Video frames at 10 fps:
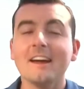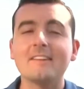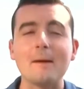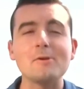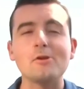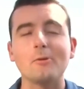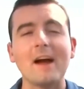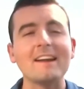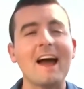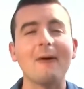Temperature
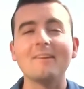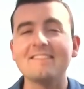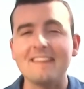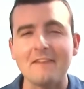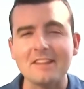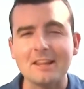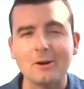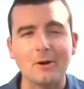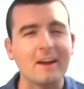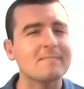right now is 70
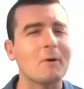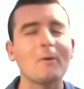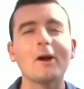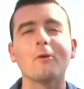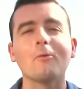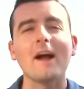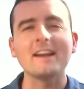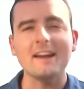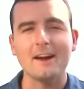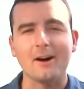degrees, but we are
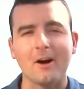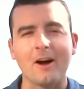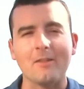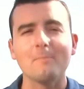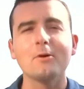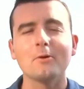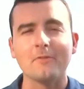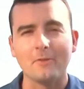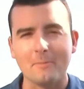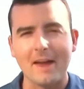right here on the
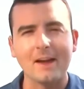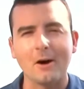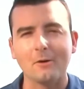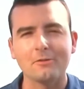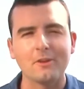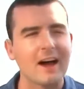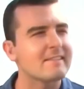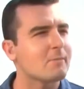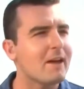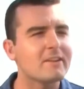beautiful Maine coastline,
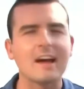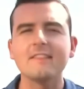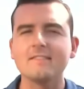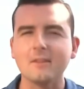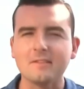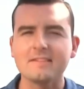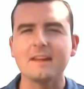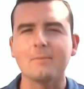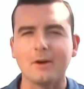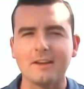so we have a nice little
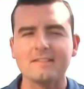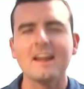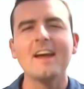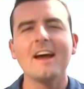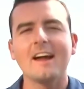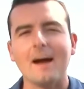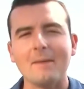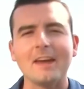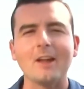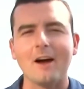sea breeze
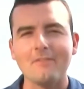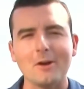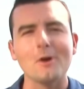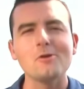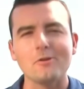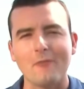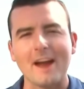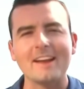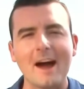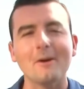coming in off the ocean
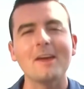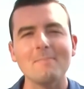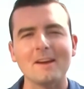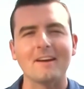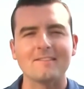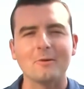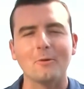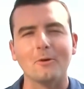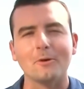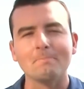right now, keeping us
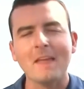cool.